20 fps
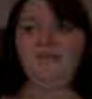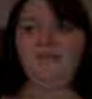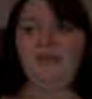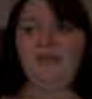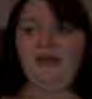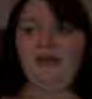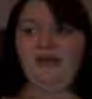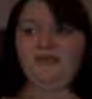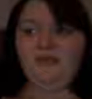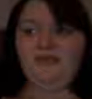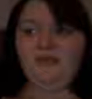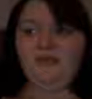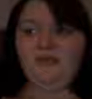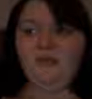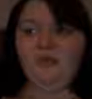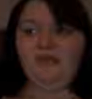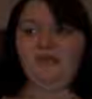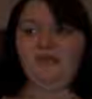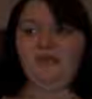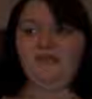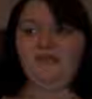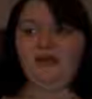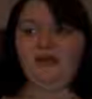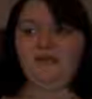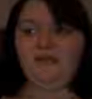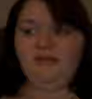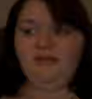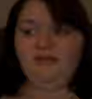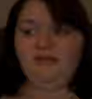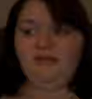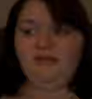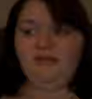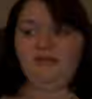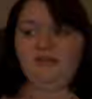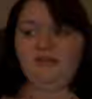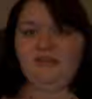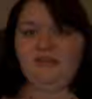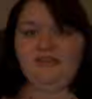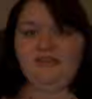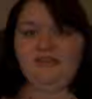But what I've come to
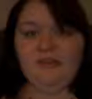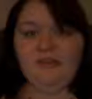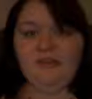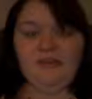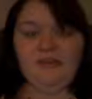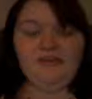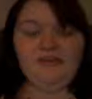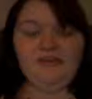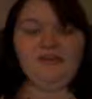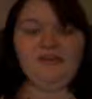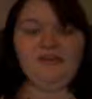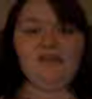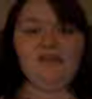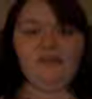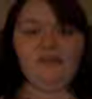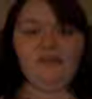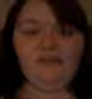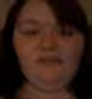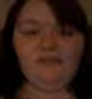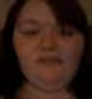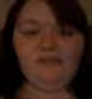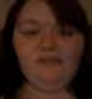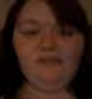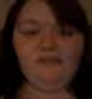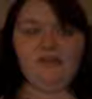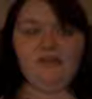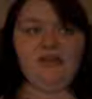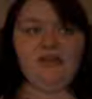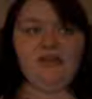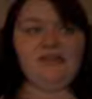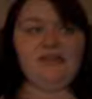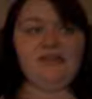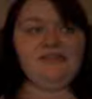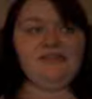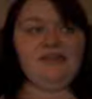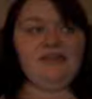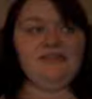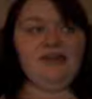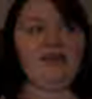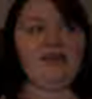realize about myself
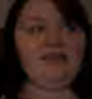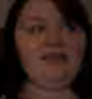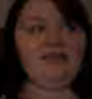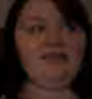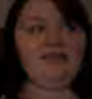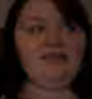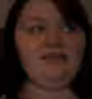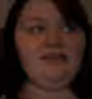is that